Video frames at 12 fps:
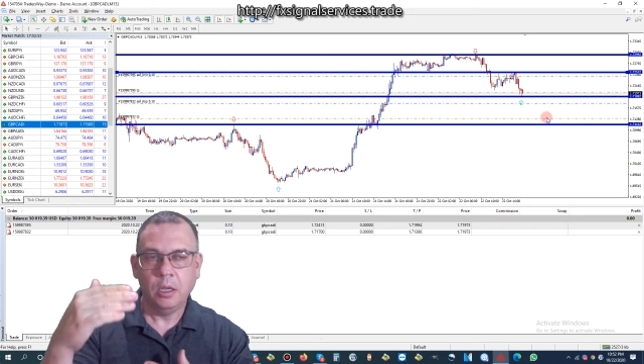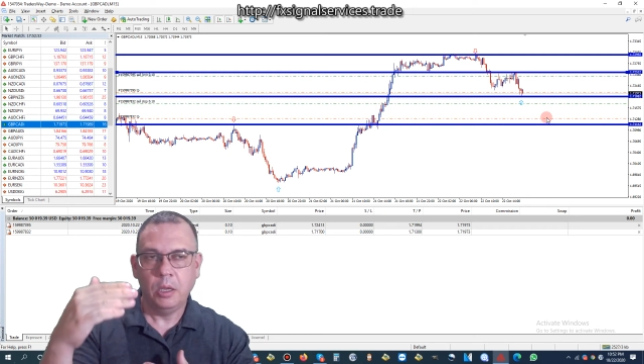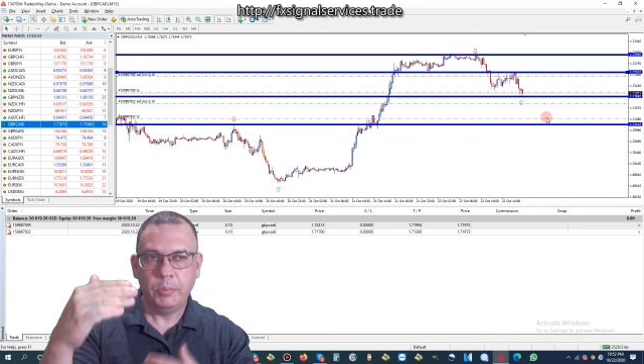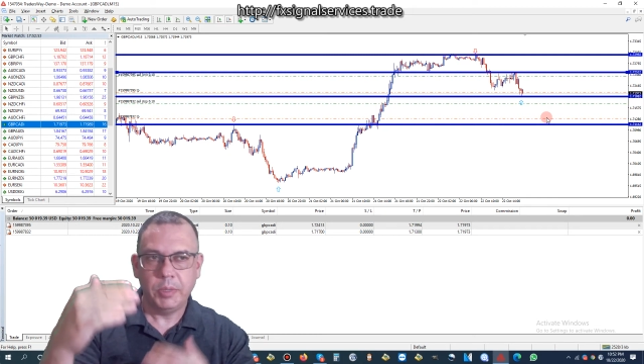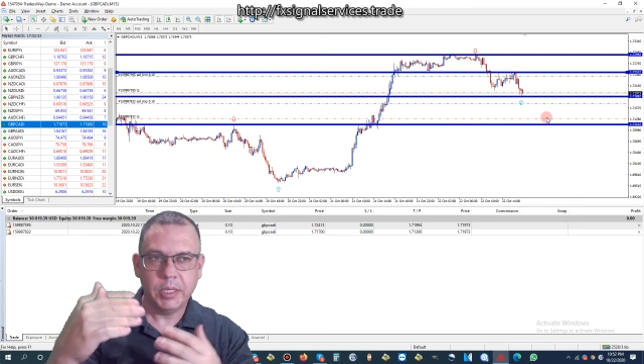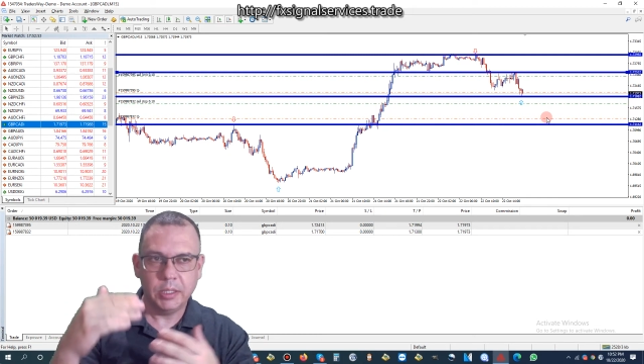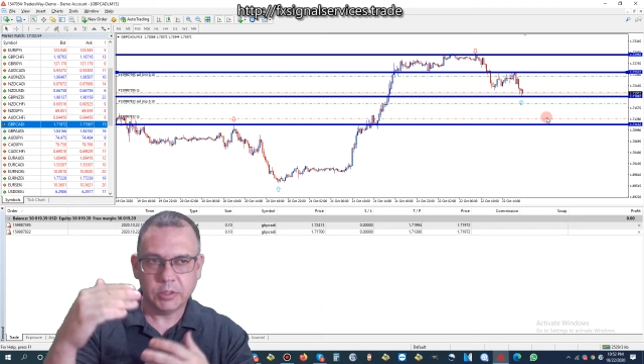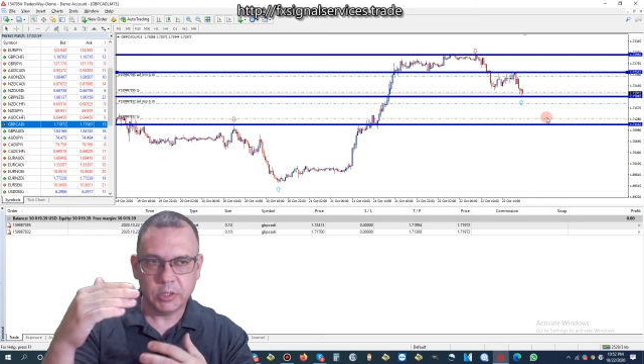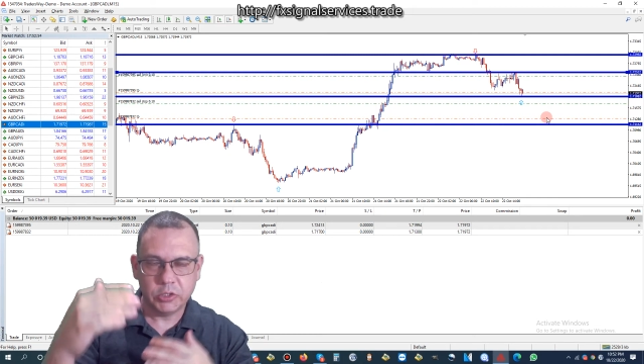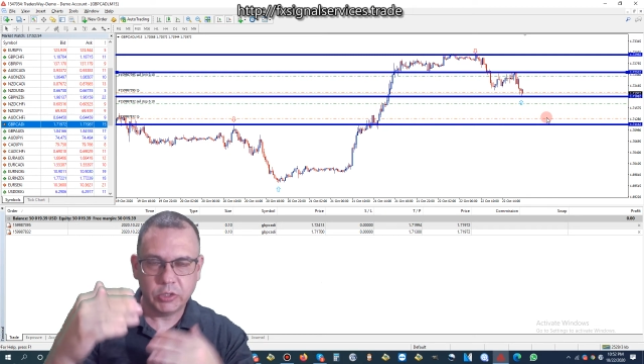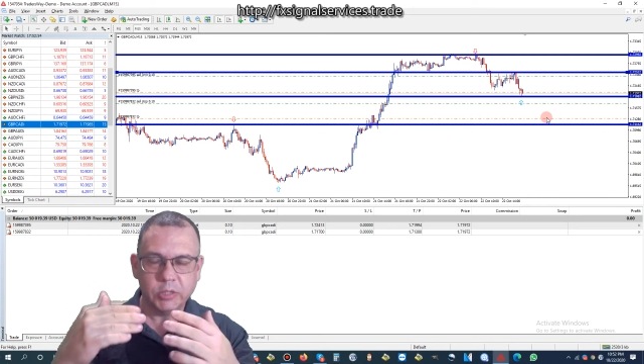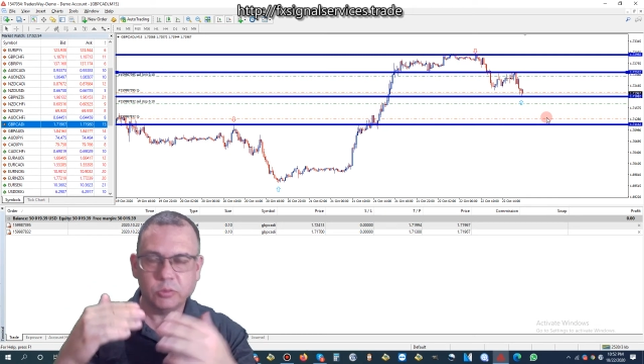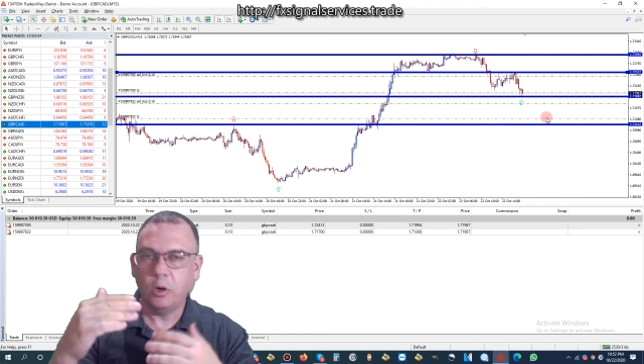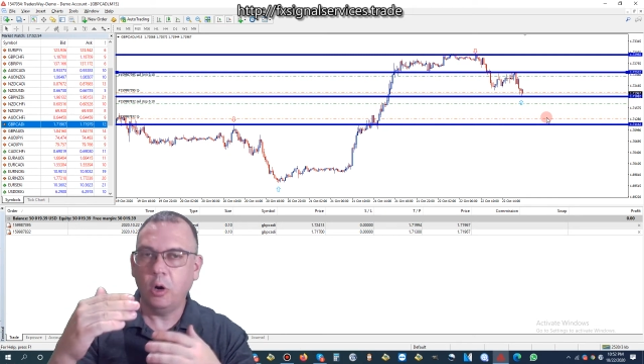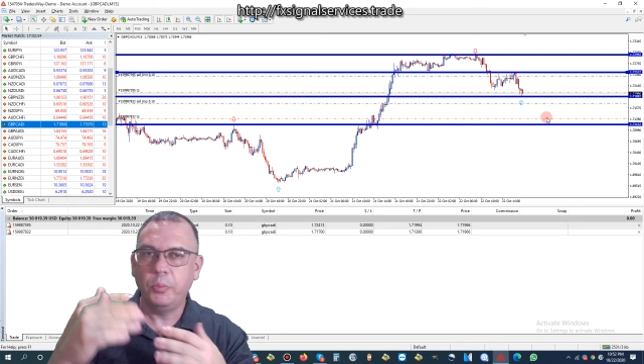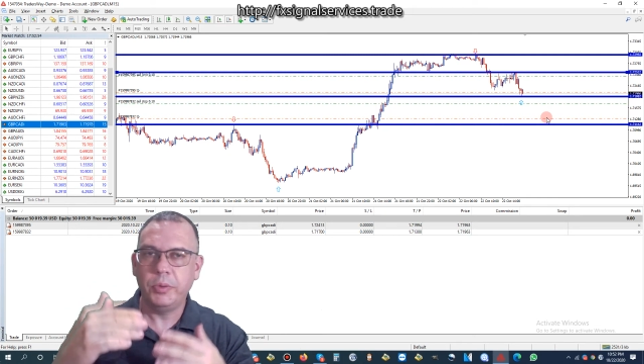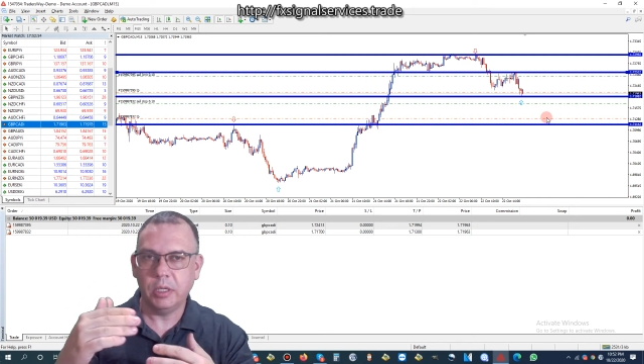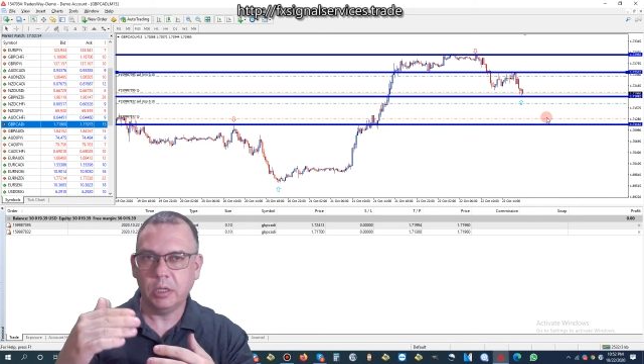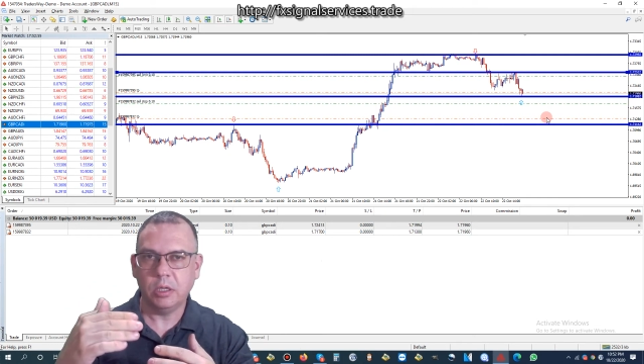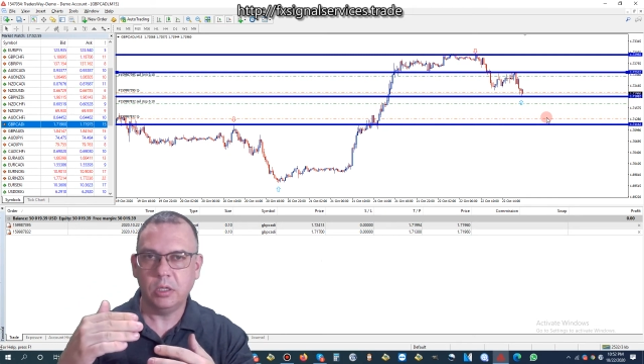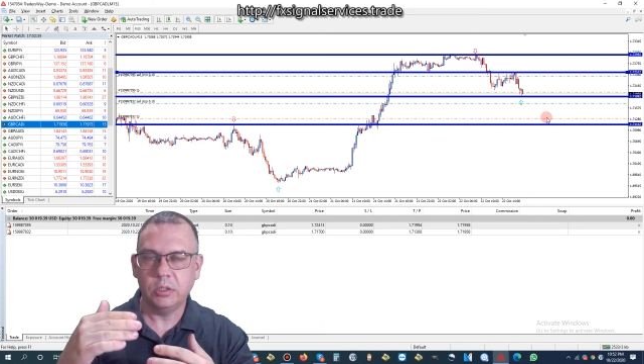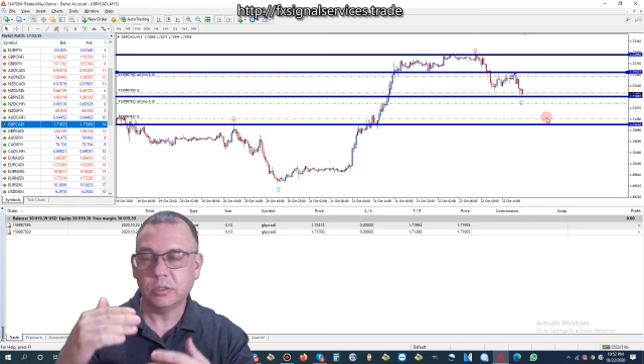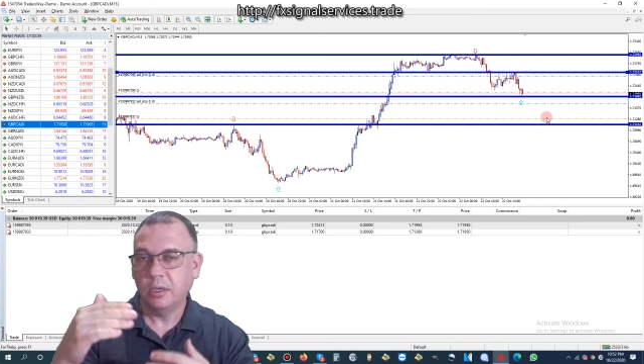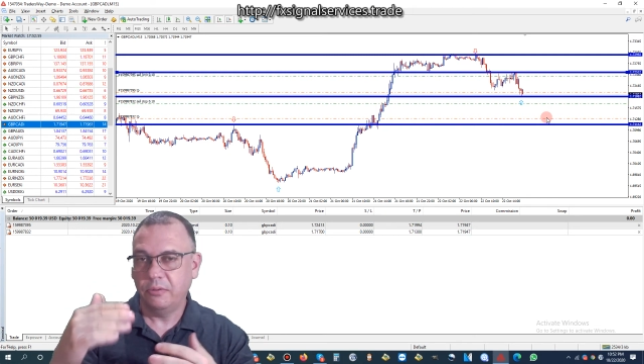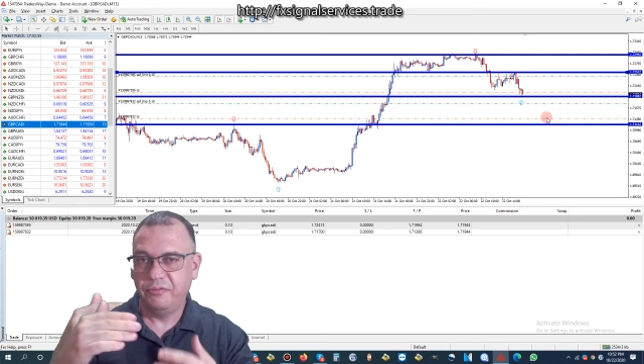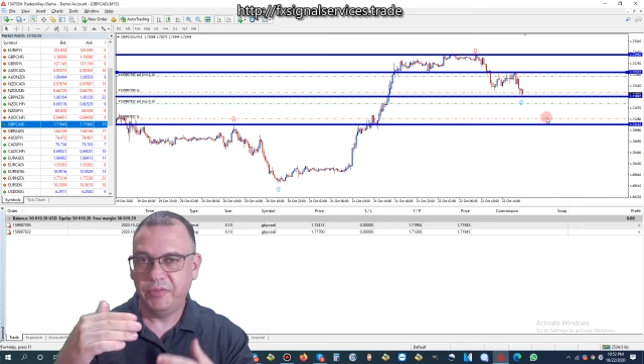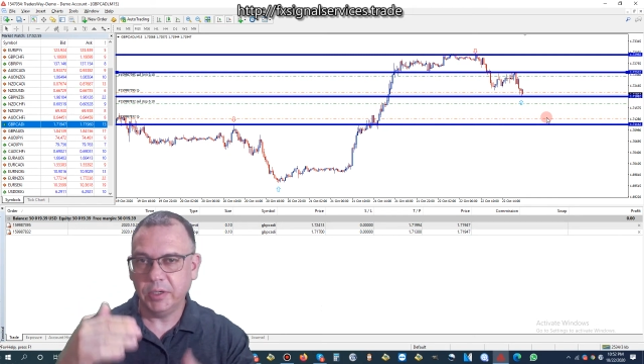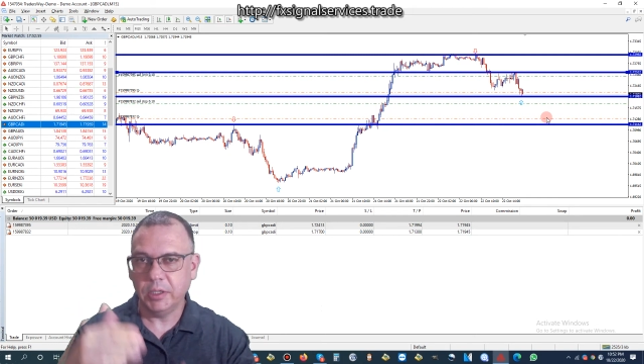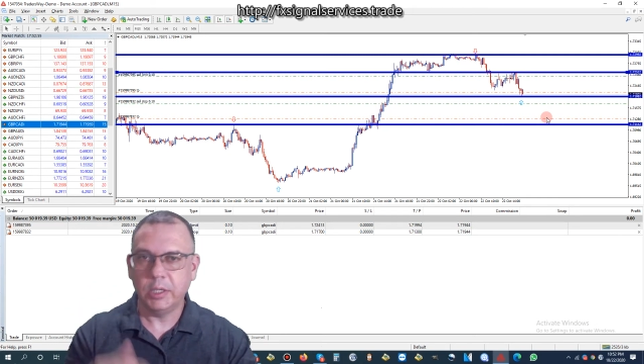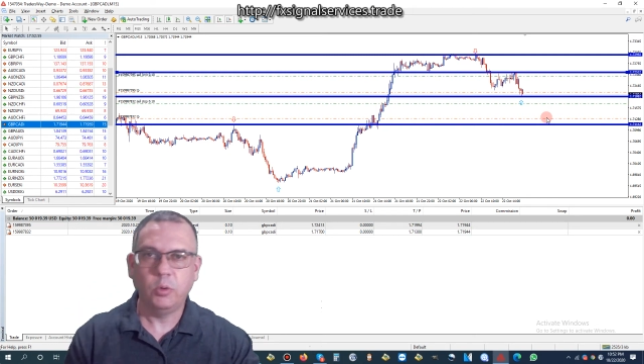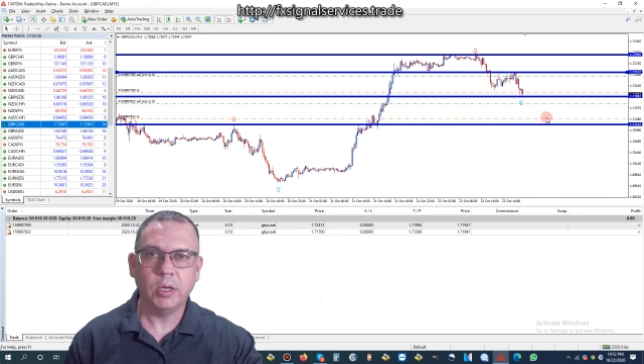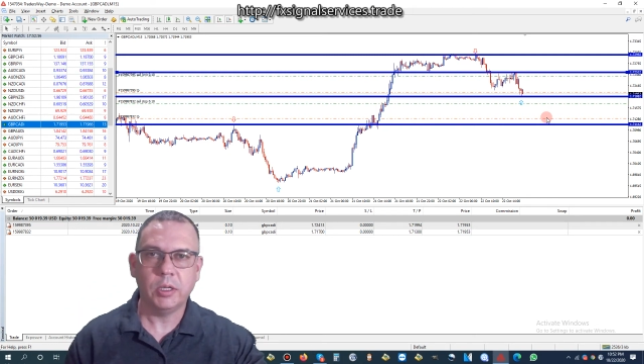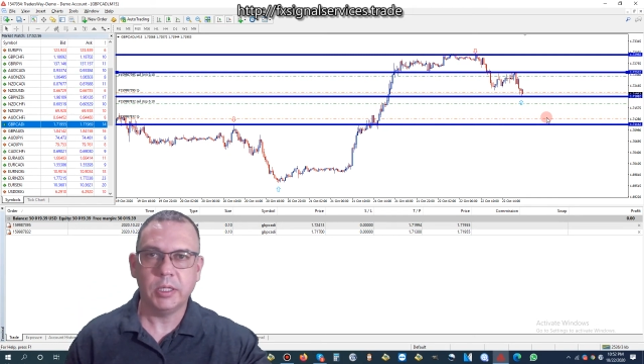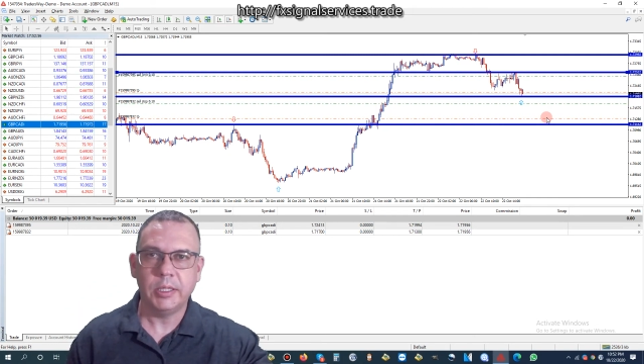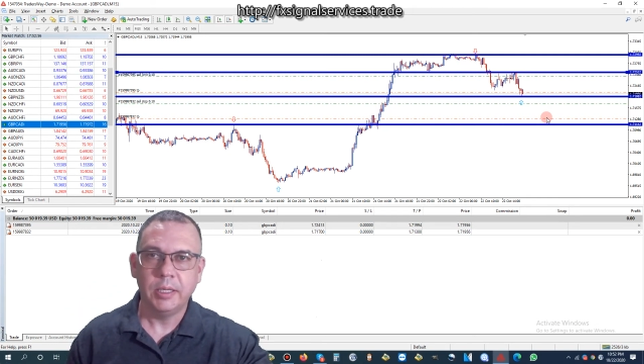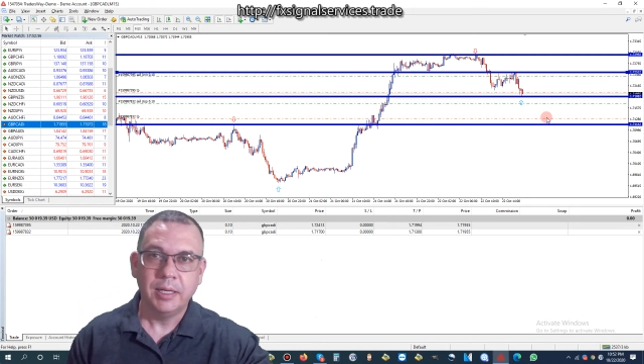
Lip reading: because the trades will open and close fairly quickly.